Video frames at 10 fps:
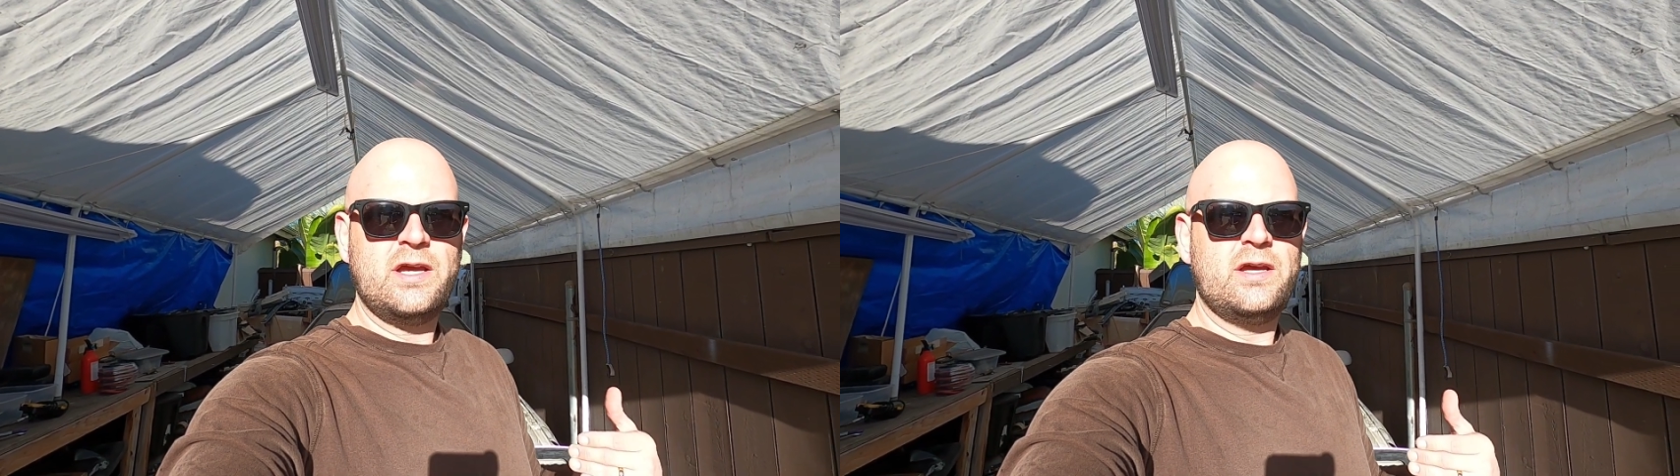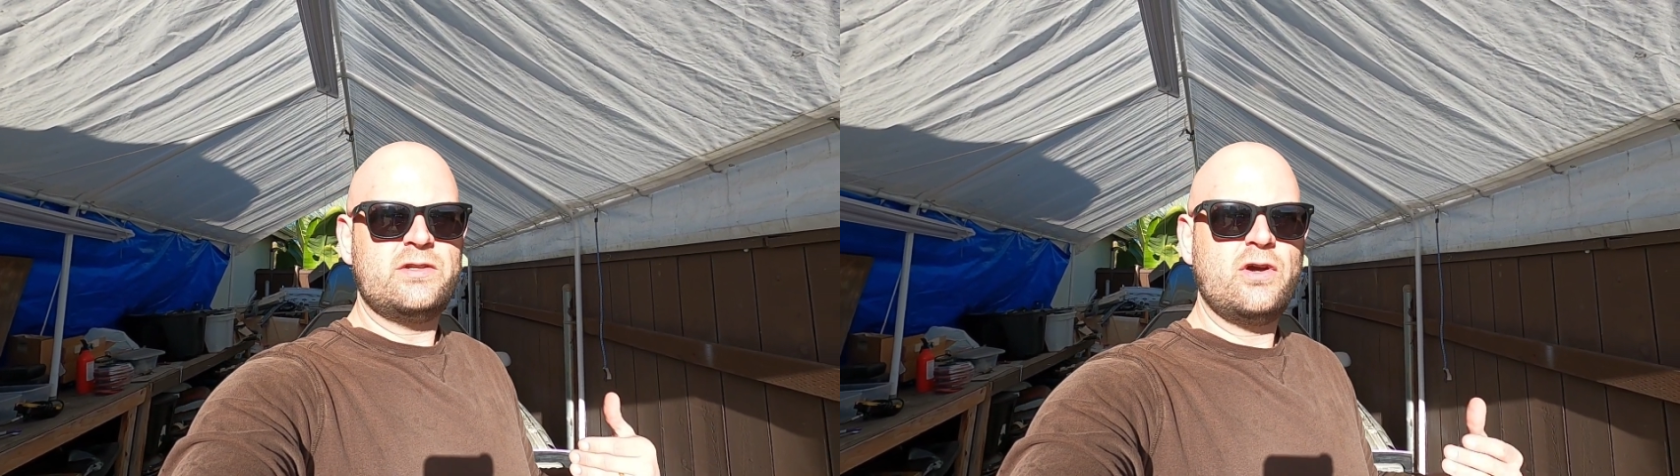
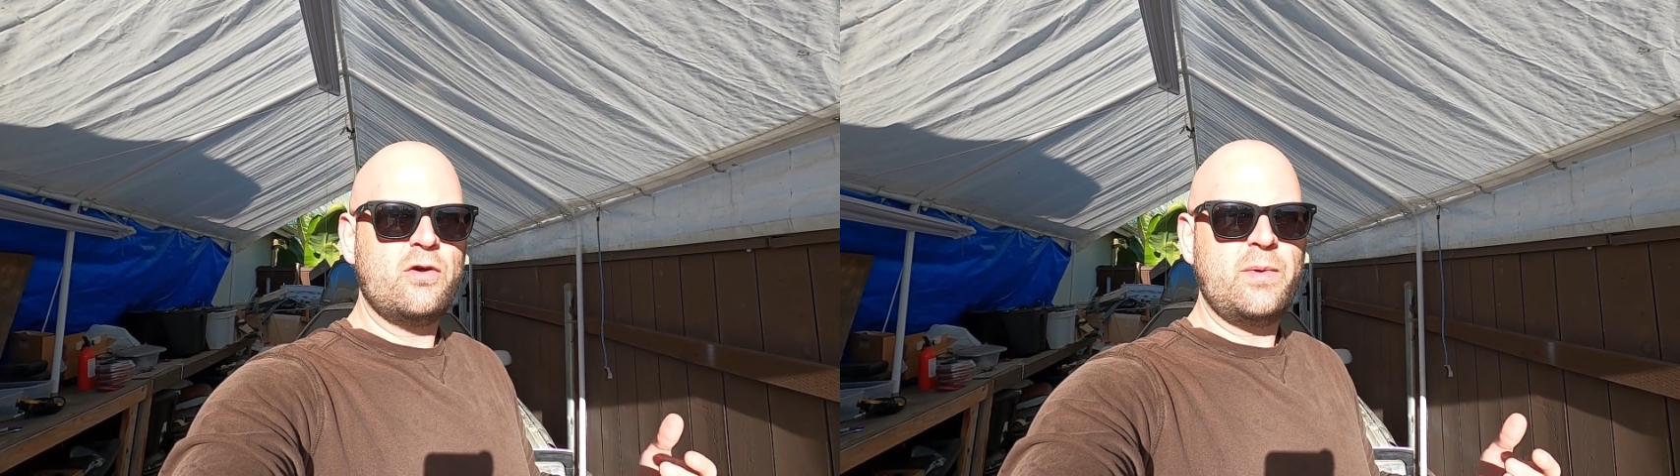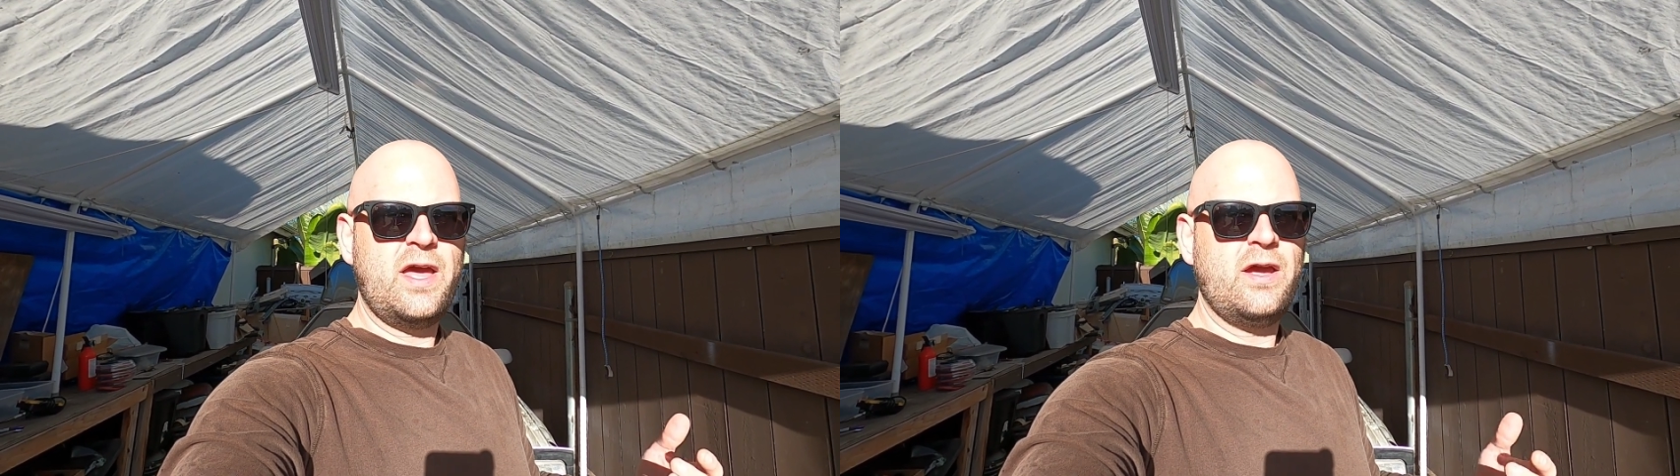a
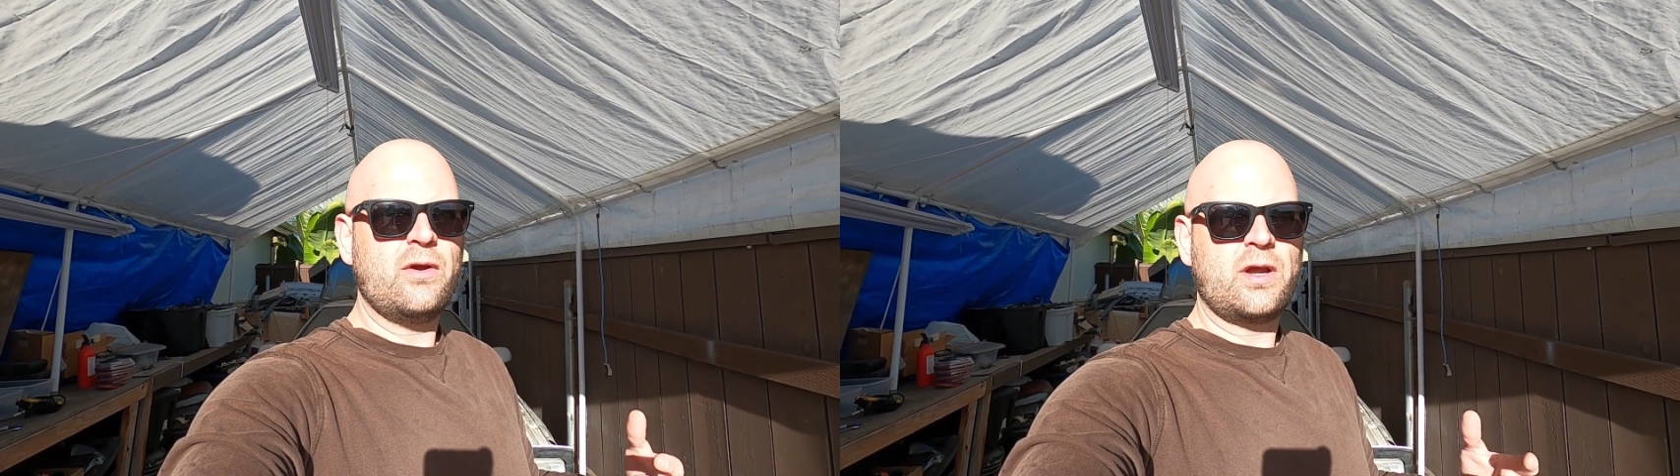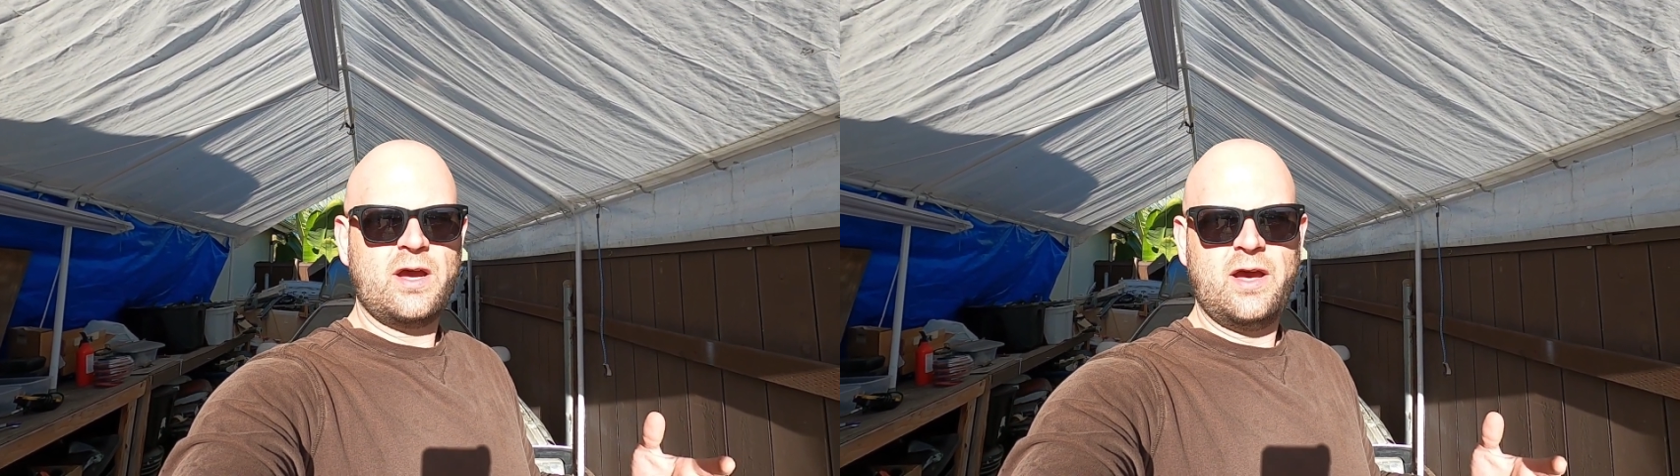Tomei
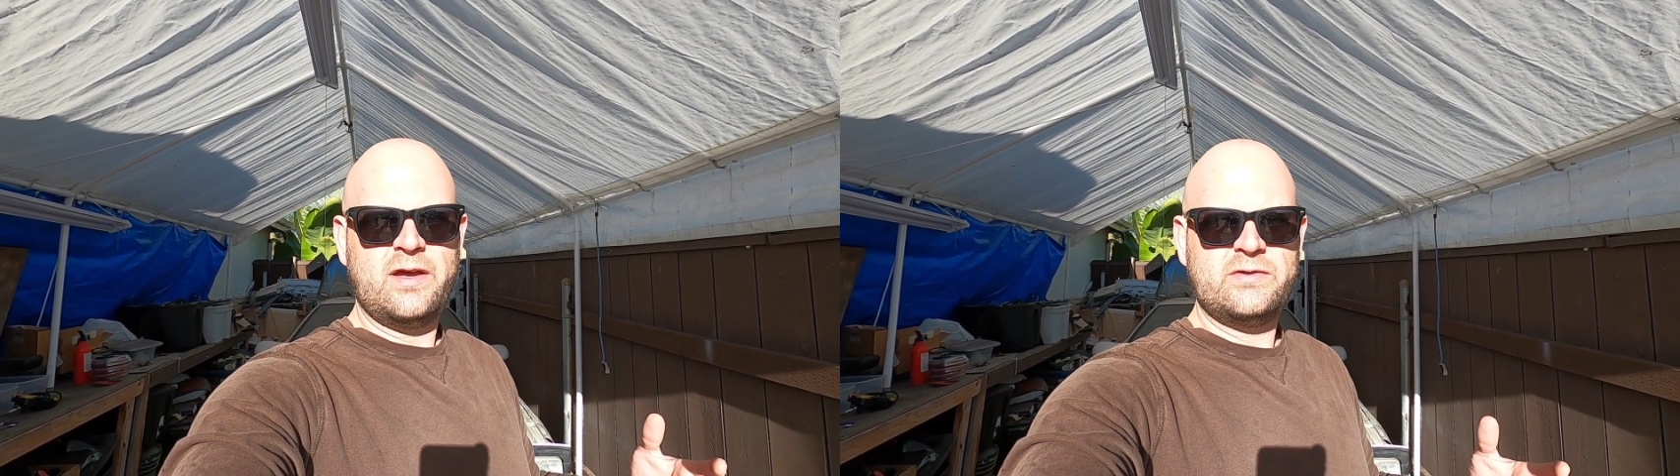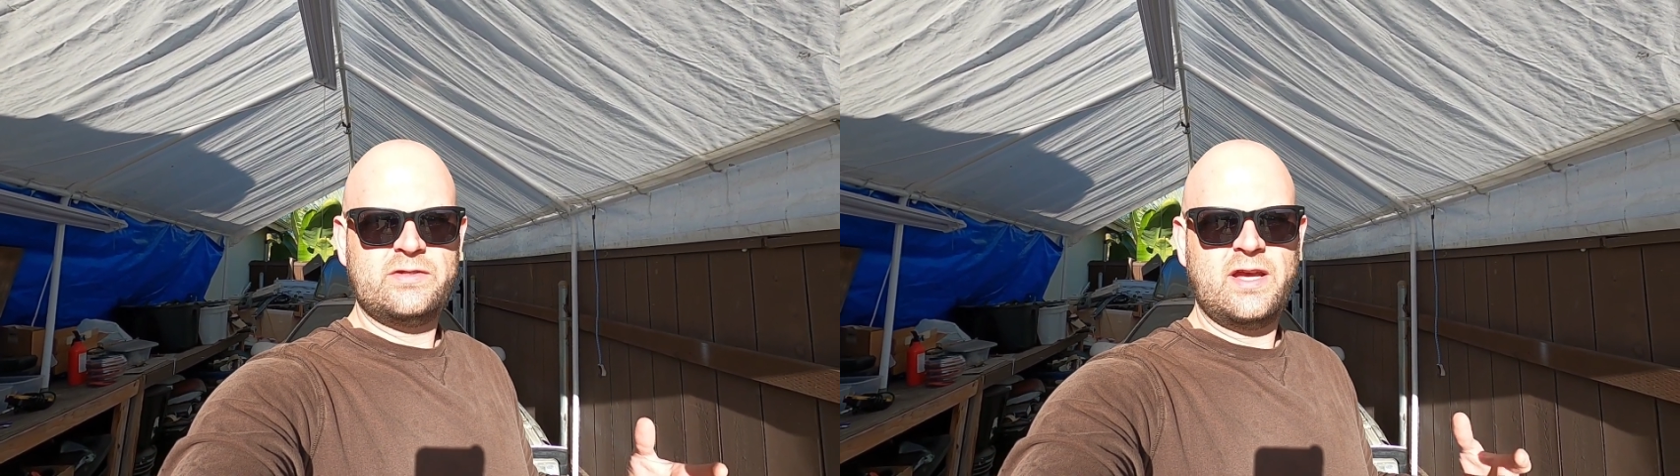or
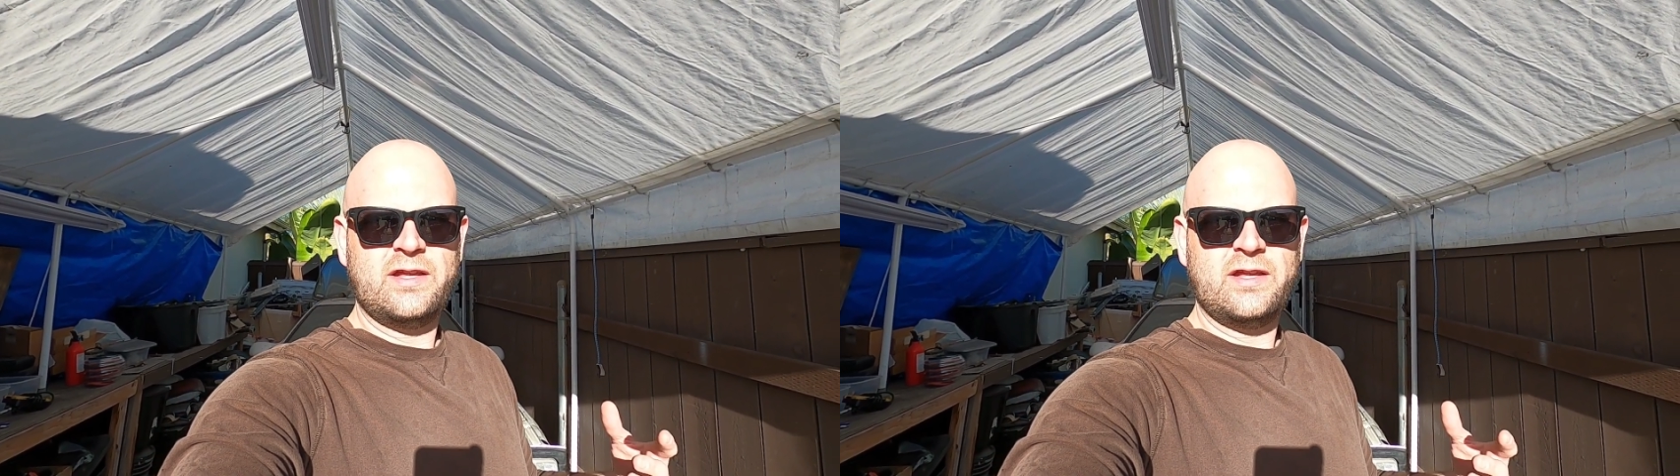Kaz